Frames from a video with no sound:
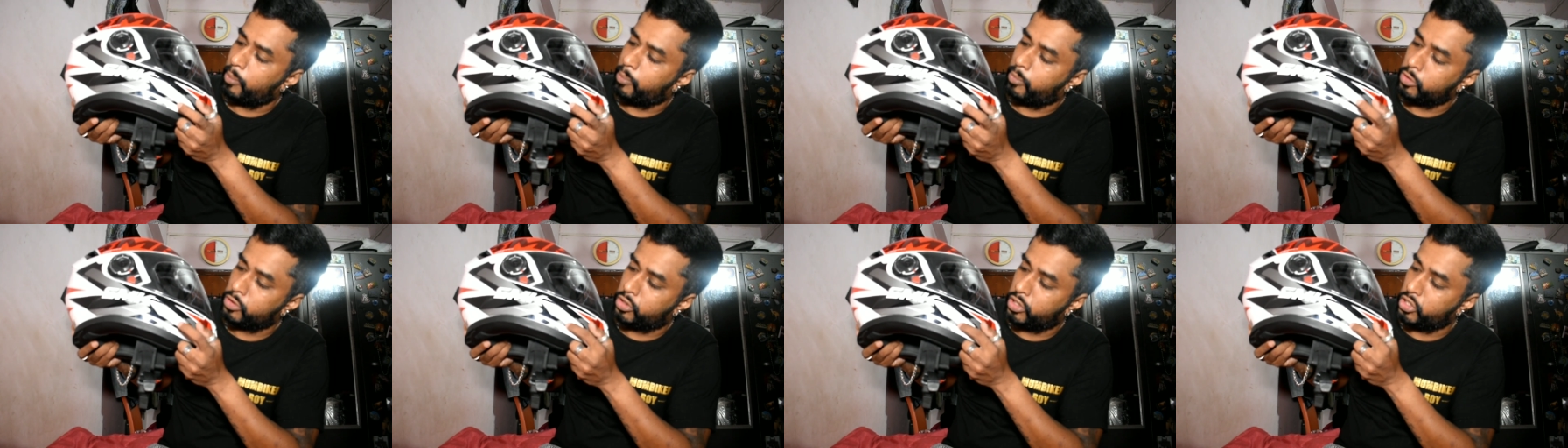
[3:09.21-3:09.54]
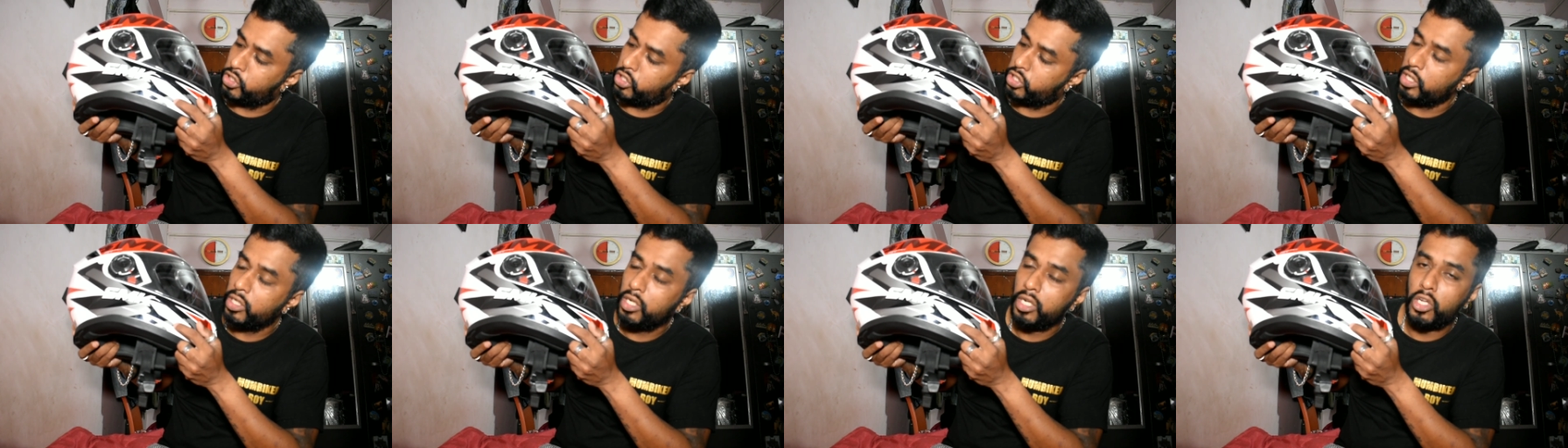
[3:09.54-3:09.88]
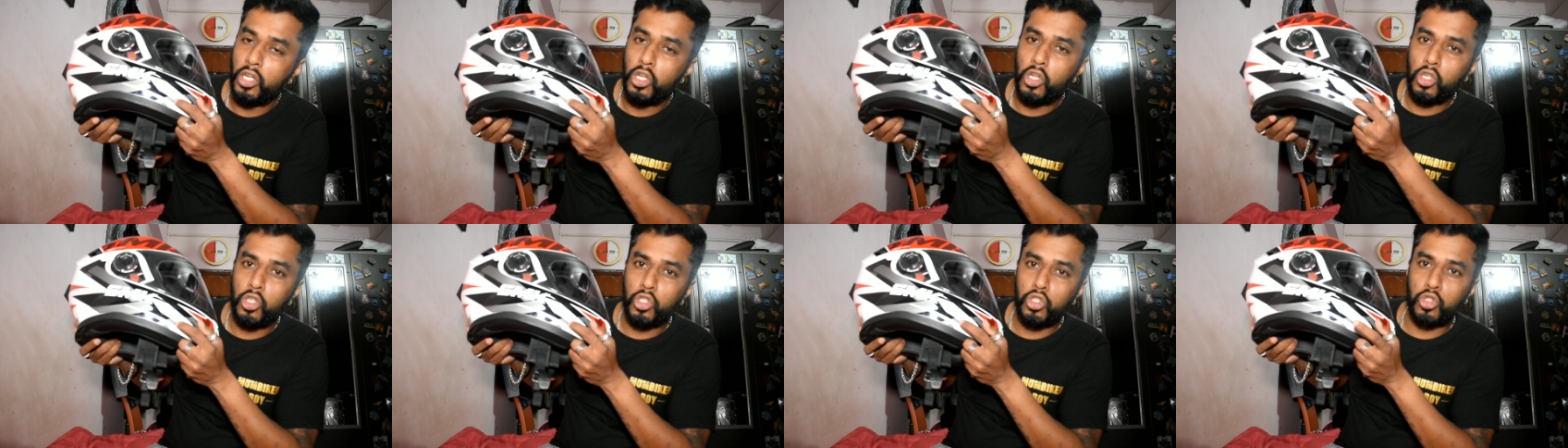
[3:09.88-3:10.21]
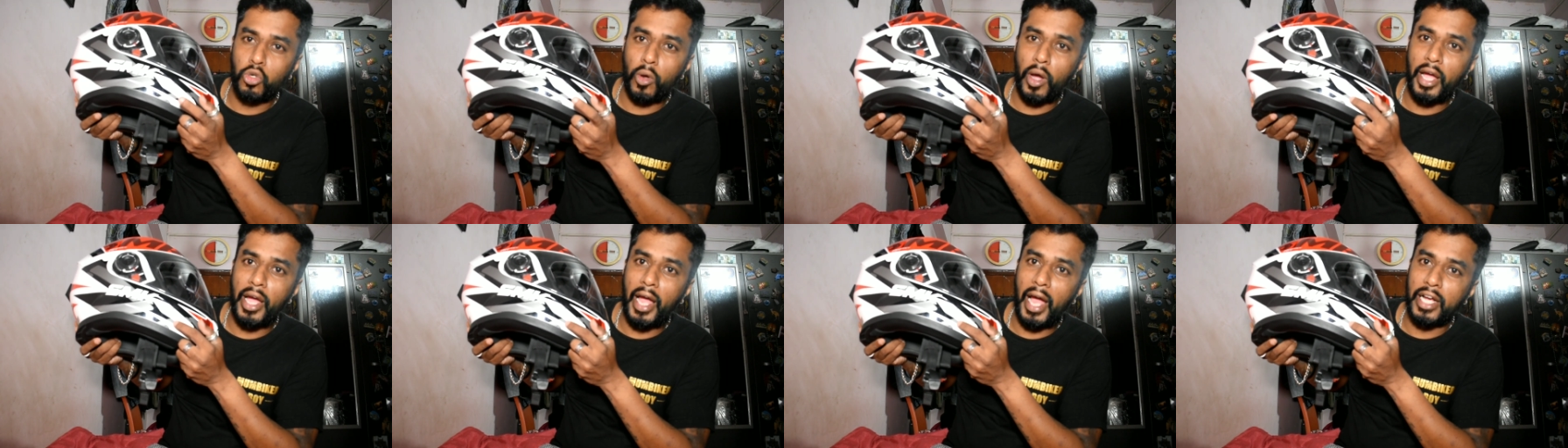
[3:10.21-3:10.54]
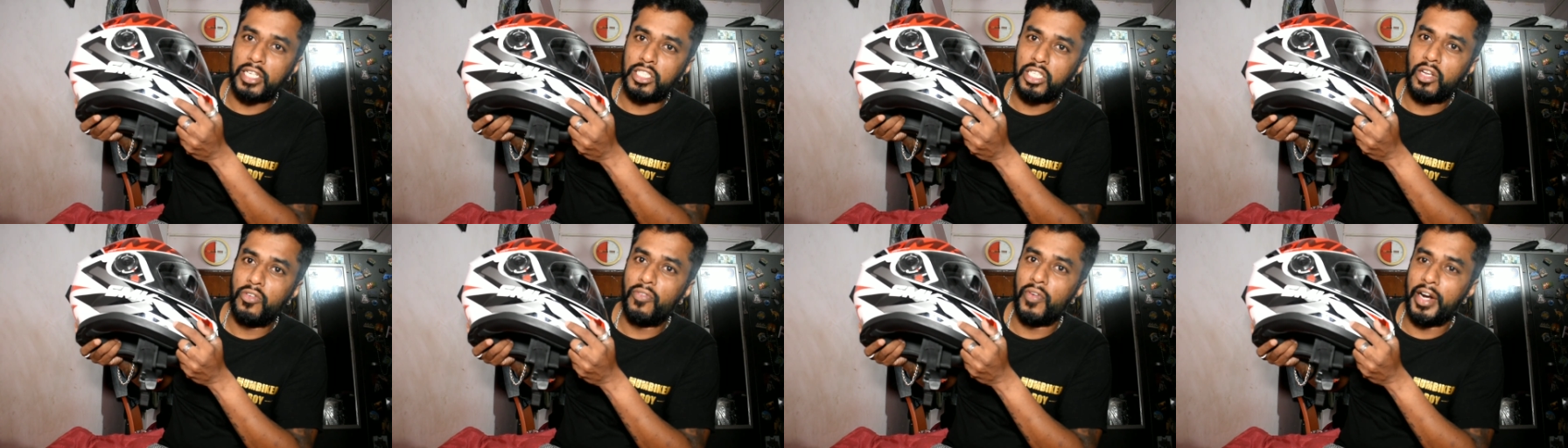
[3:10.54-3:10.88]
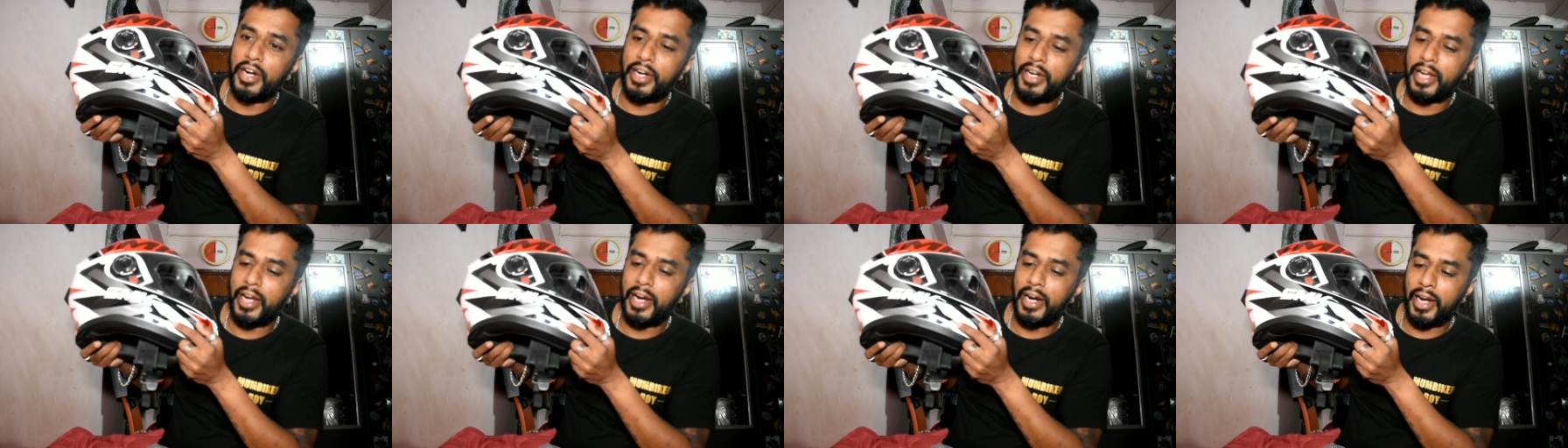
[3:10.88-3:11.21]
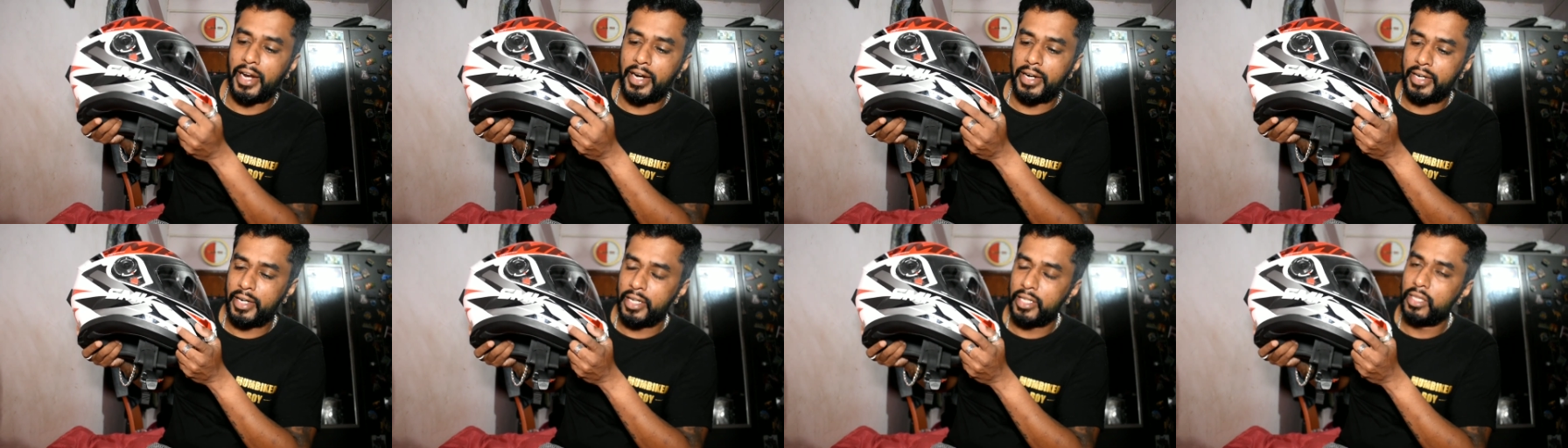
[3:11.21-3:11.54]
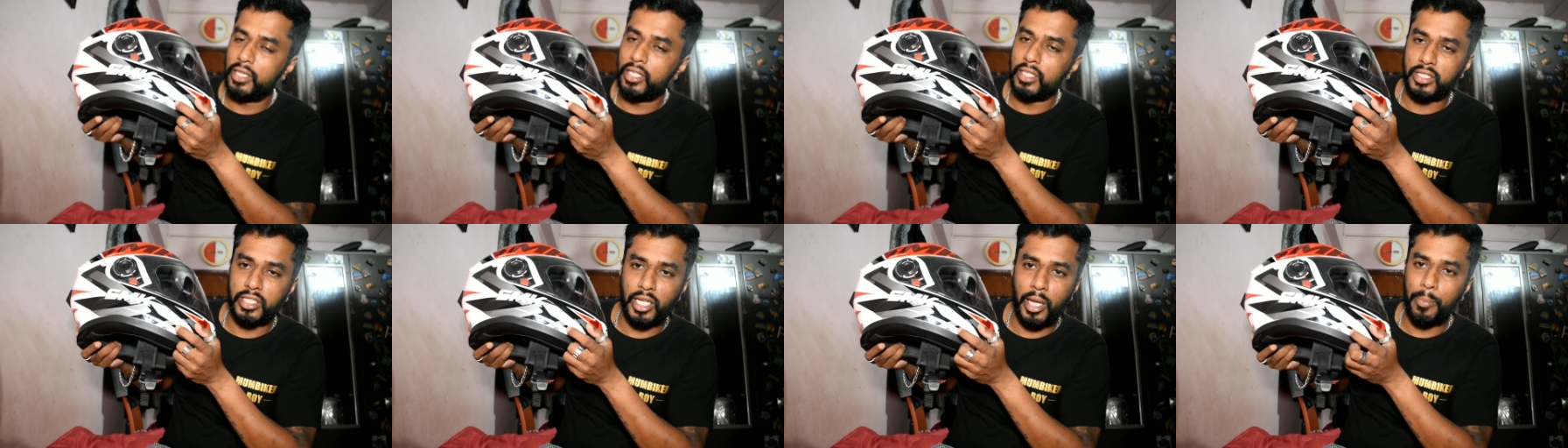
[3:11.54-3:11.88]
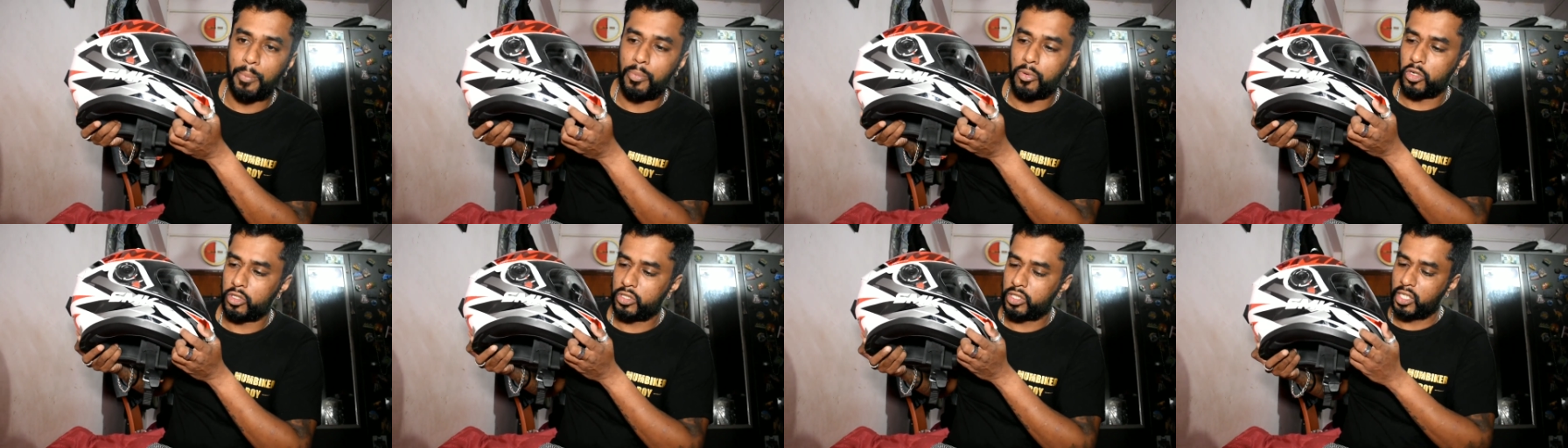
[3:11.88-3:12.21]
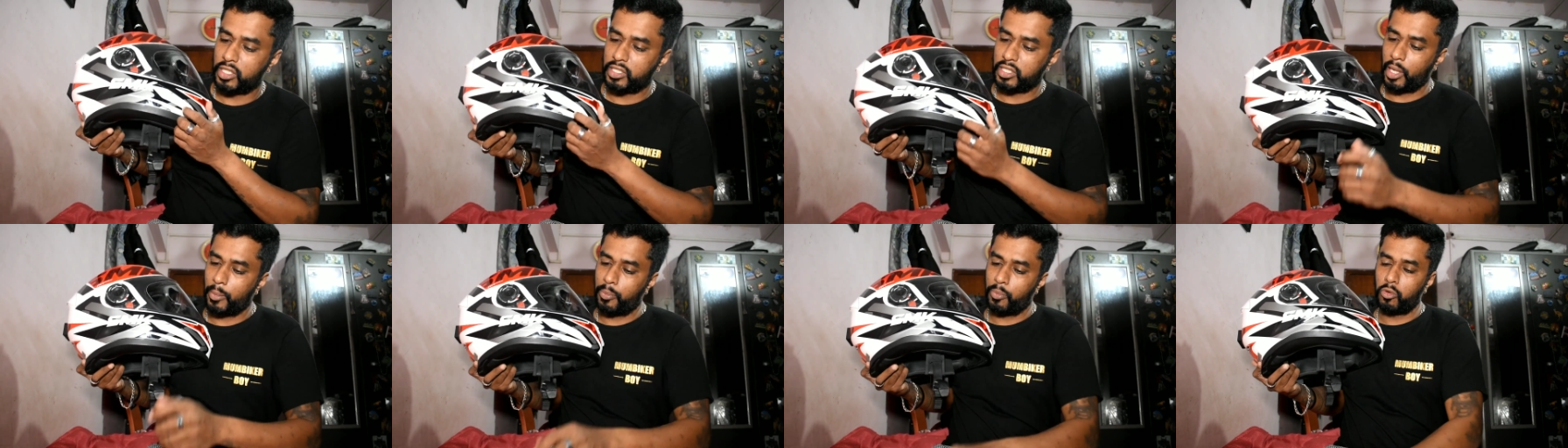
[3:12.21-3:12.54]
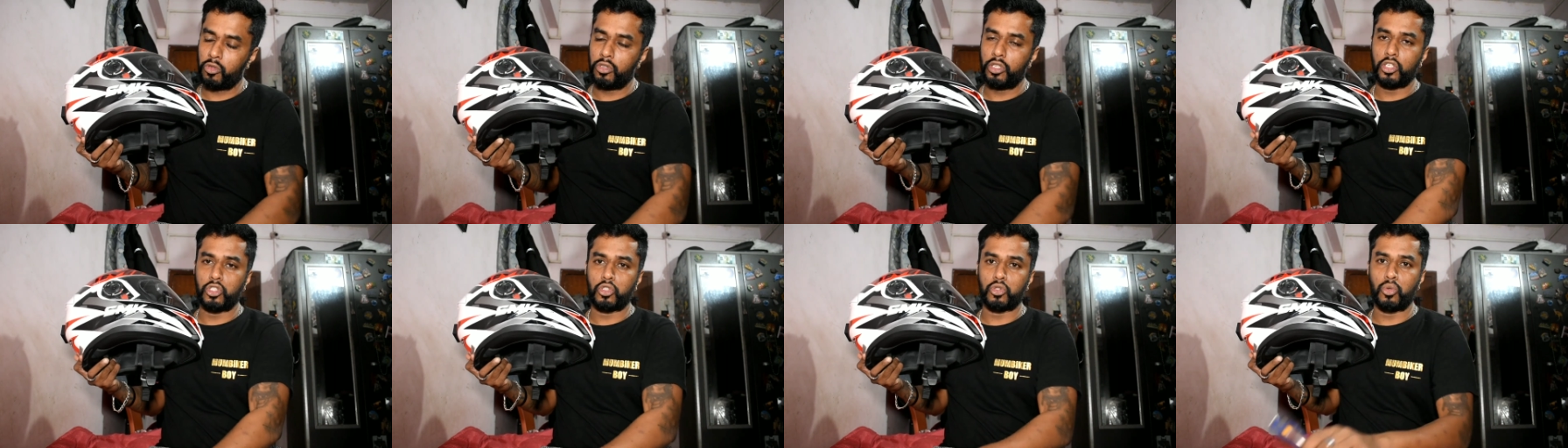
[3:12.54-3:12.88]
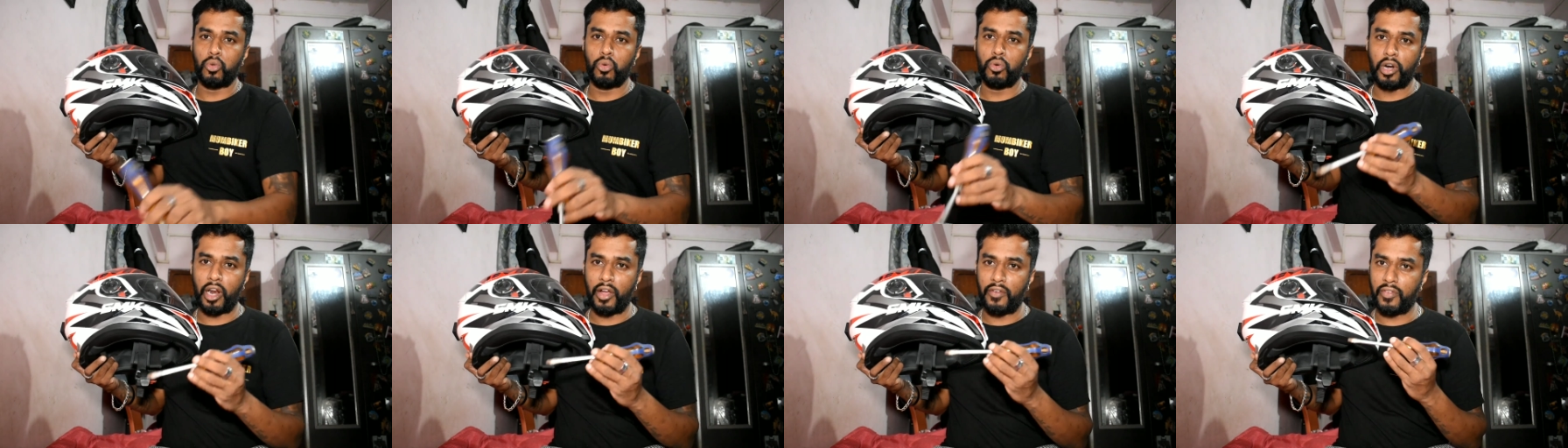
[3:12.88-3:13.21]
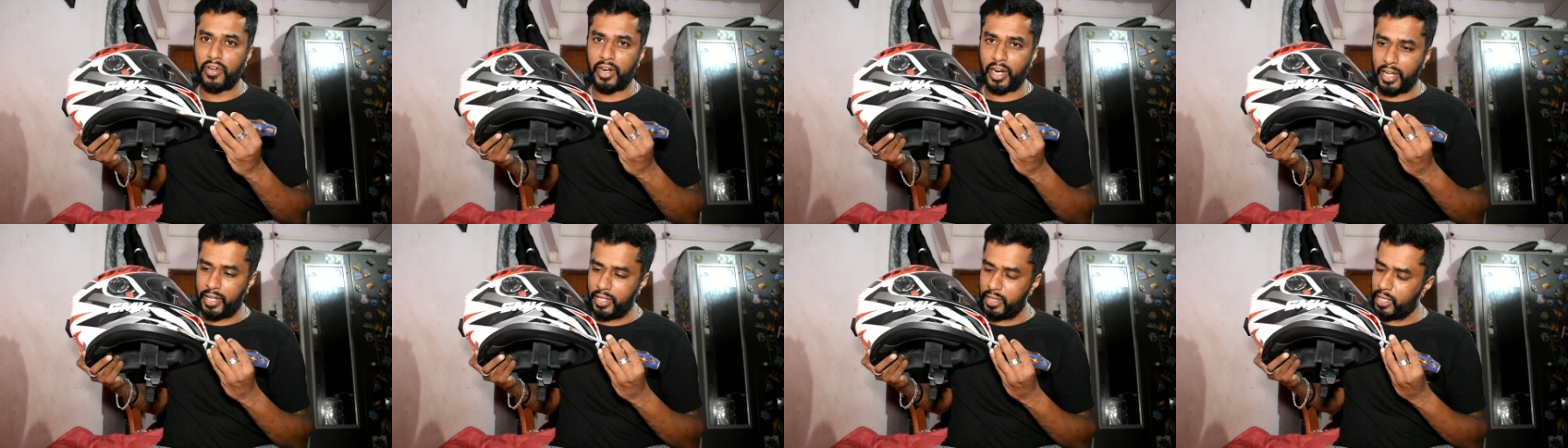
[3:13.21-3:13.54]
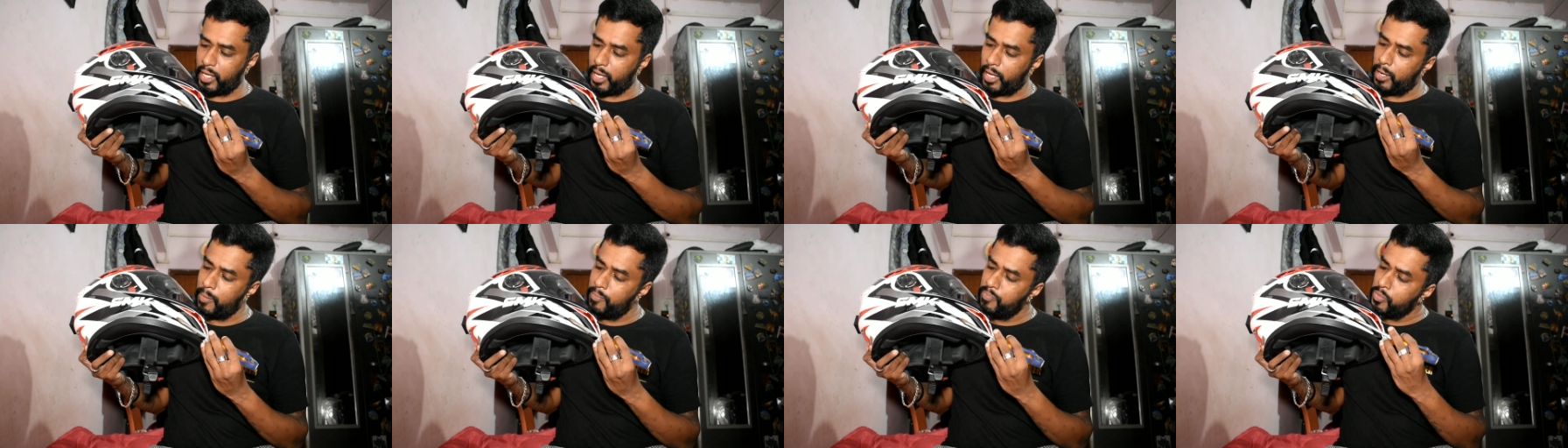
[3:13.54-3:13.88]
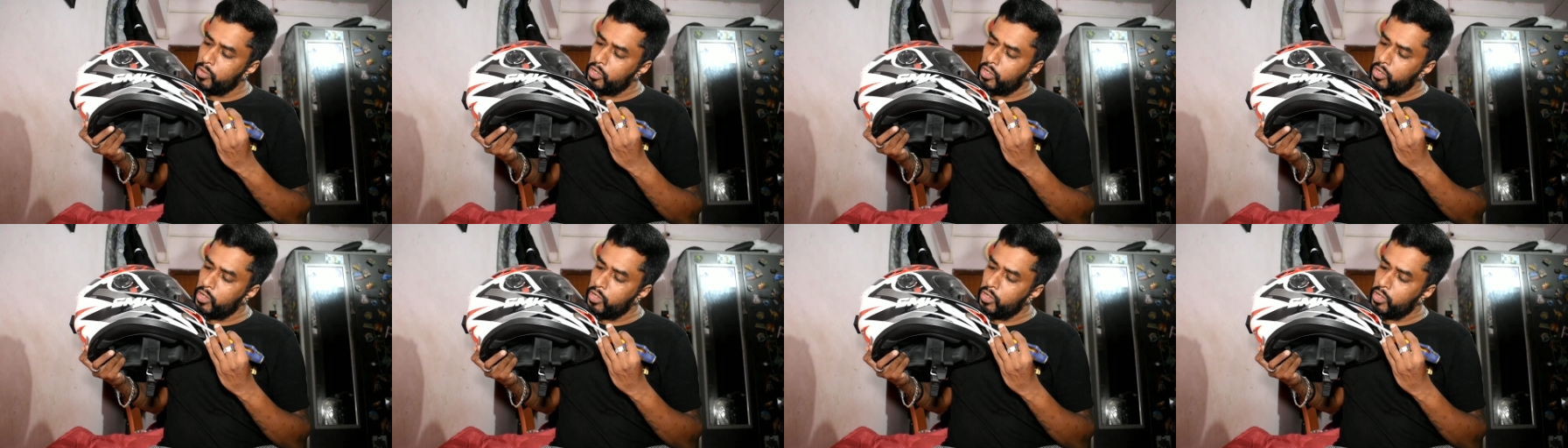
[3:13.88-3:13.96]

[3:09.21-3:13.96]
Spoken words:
position. So I actually went ahead and did the same process. I put the screwdriver right there,